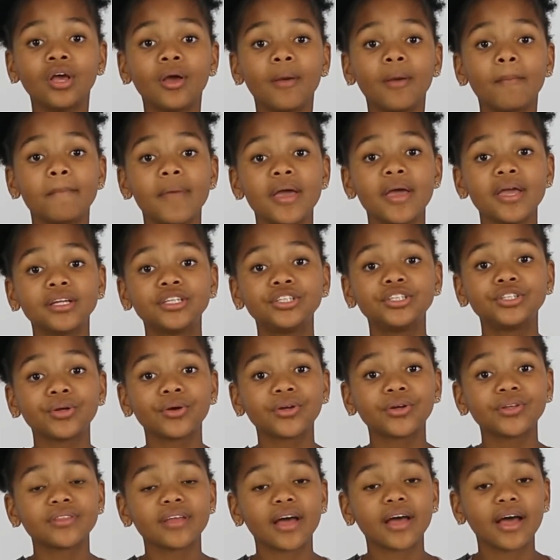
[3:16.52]
Make sure
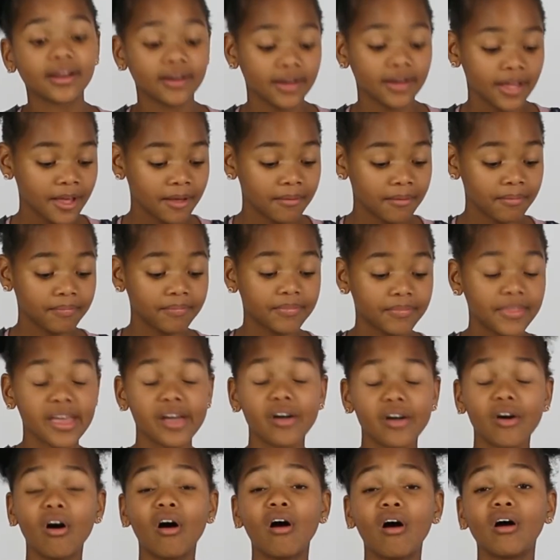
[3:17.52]
that
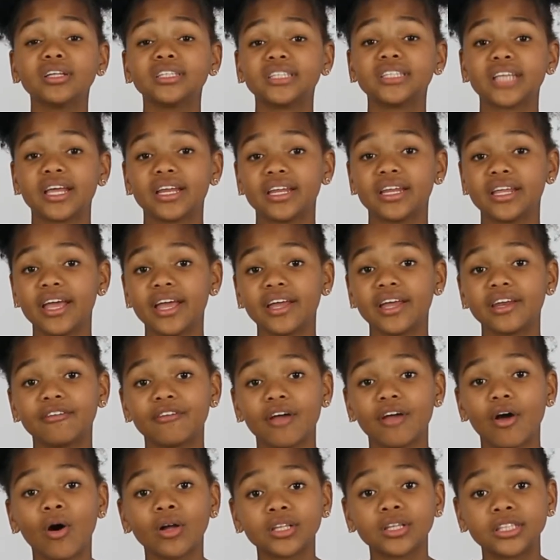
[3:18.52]
there aren't any
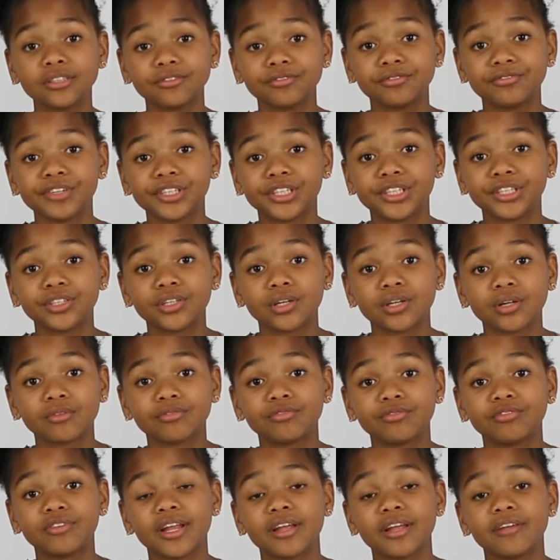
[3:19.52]
artificial
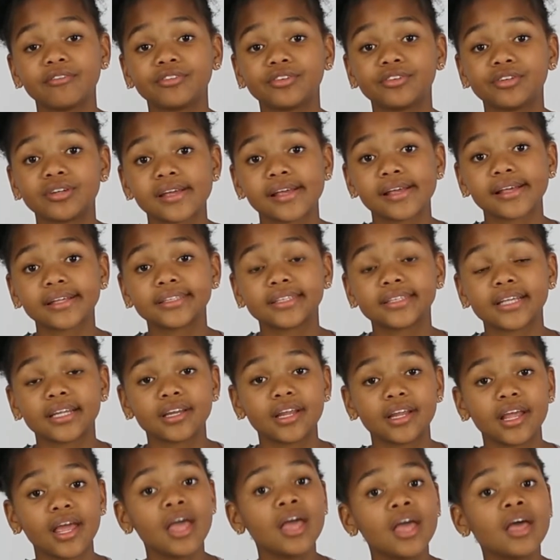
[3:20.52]
flavorings,
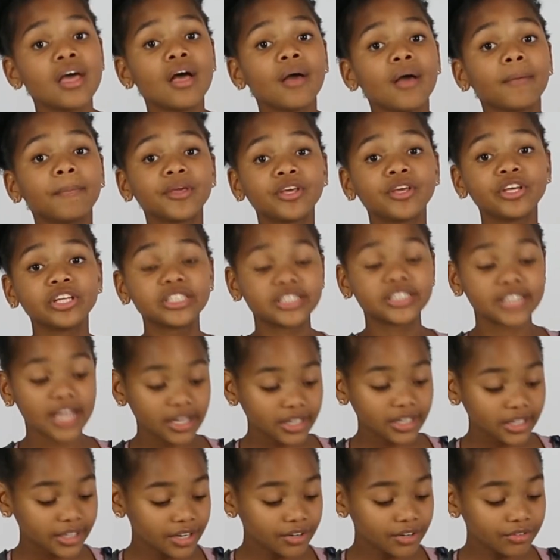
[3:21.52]
because
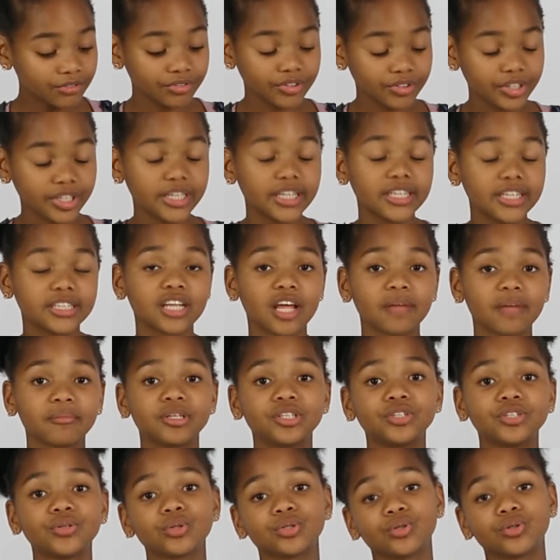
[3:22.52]
that can really damage
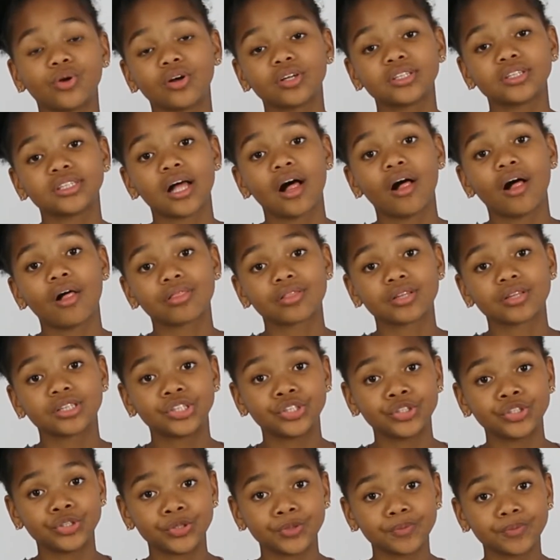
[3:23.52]
your dog's health
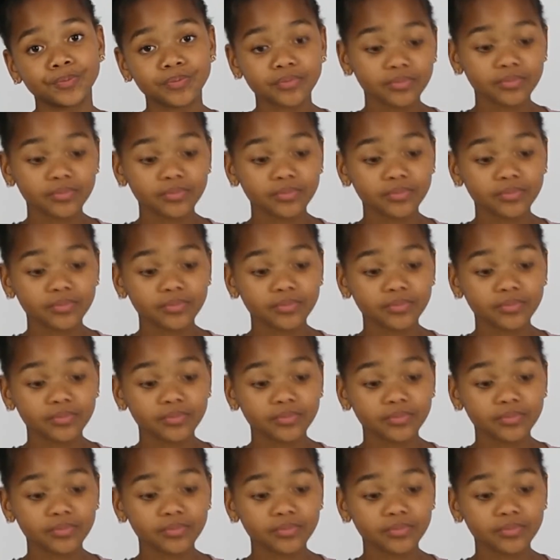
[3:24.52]
too.